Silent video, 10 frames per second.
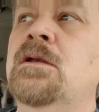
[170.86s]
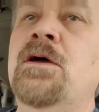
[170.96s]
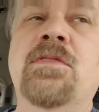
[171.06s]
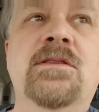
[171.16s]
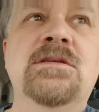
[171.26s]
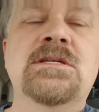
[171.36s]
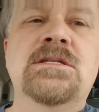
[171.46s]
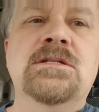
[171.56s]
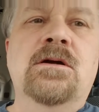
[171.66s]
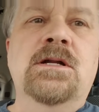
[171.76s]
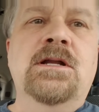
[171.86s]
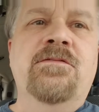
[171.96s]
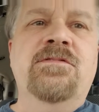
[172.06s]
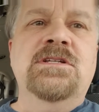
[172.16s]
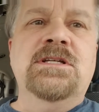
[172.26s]
now that this has started,
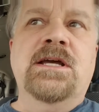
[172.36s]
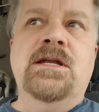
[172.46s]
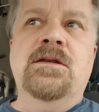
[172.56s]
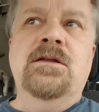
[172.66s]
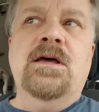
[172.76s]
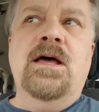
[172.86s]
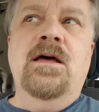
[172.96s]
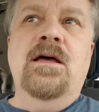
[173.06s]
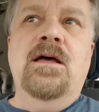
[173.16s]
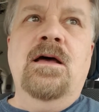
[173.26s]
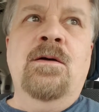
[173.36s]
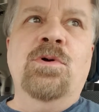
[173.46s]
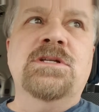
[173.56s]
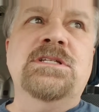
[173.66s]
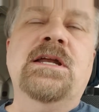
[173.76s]
I've decided I'm
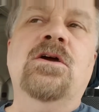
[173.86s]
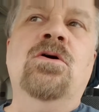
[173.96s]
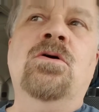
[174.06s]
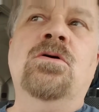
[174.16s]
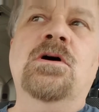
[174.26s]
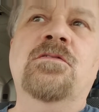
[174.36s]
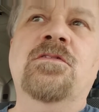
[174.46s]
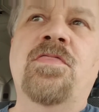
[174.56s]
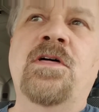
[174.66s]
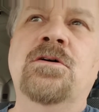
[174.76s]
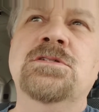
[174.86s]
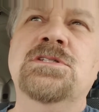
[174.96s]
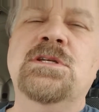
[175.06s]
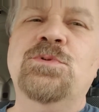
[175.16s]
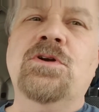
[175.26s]
going to set a goal of 1,000
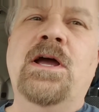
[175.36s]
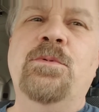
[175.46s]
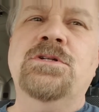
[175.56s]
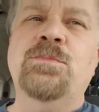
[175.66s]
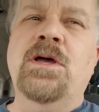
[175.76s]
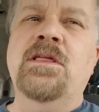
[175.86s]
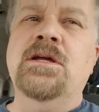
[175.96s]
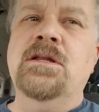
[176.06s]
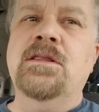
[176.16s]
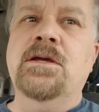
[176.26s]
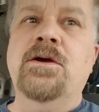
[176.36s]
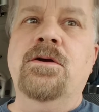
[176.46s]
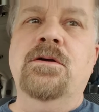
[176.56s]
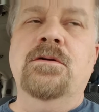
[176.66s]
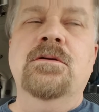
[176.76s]
subscribers by the end of the year.